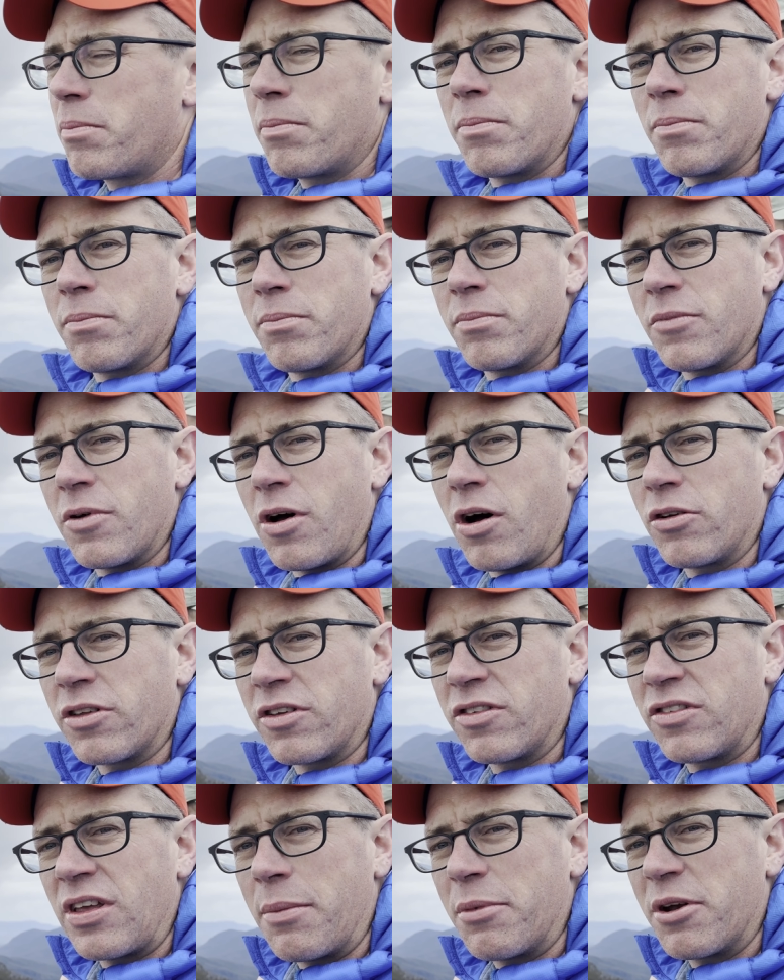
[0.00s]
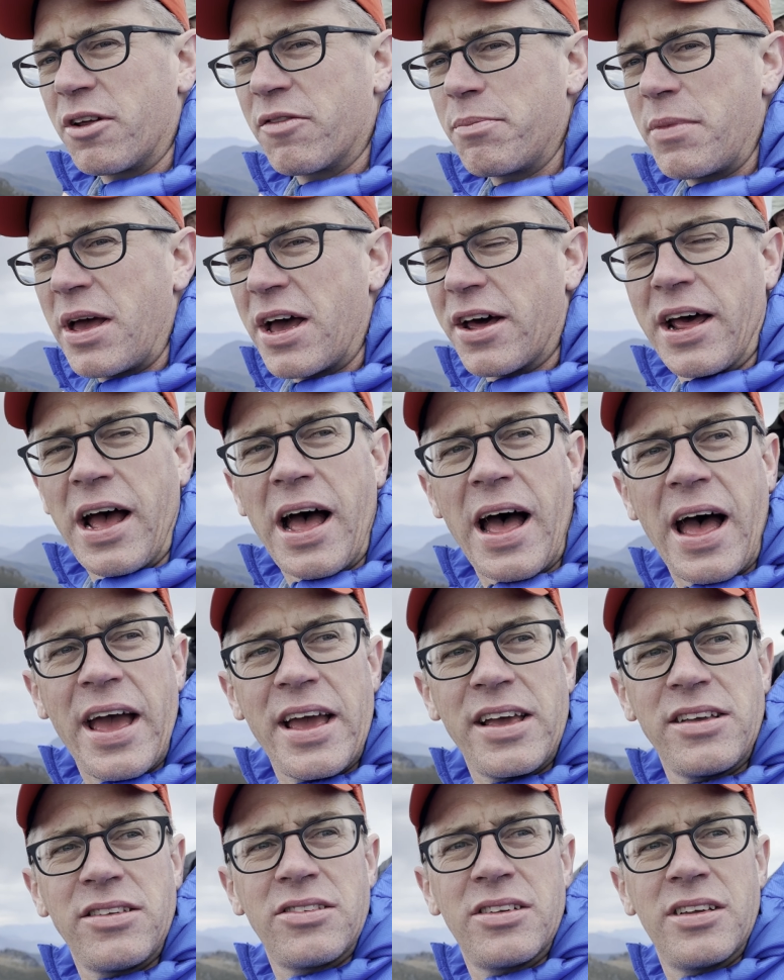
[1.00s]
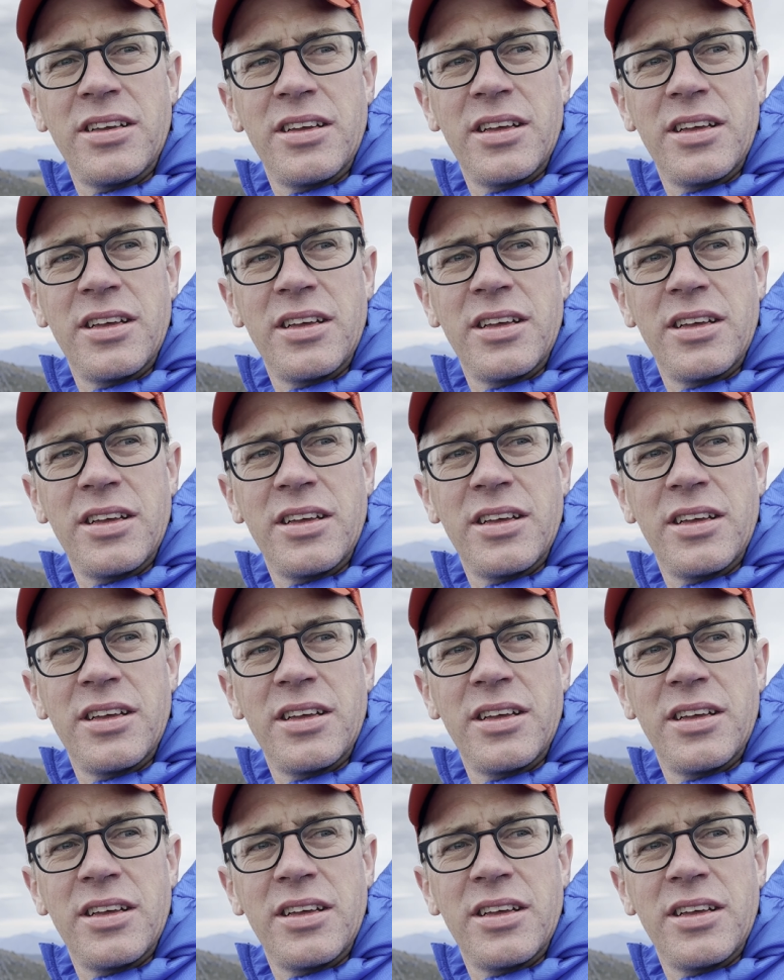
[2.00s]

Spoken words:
Also use the Arc'teryx Nuclei